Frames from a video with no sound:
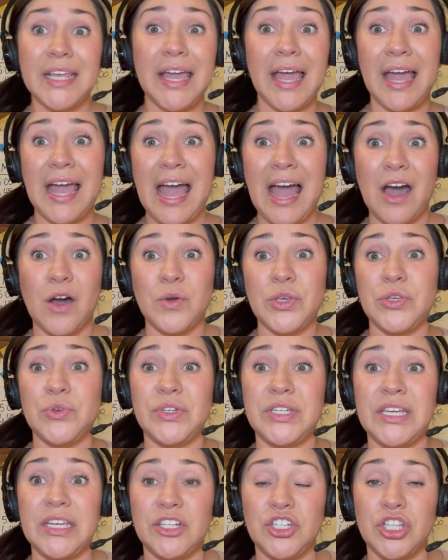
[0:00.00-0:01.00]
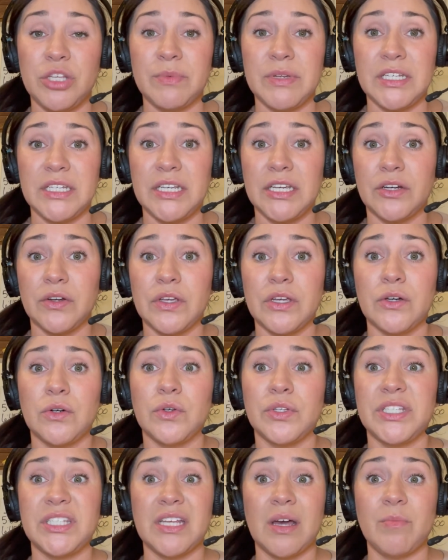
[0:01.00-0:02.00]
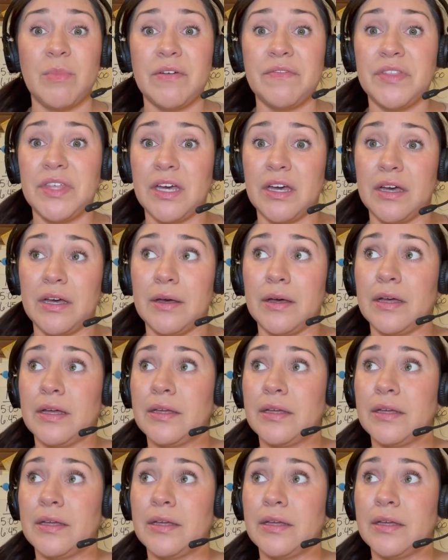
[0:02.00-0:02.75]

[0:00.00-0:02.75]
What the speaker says: how you teach the material. Some of the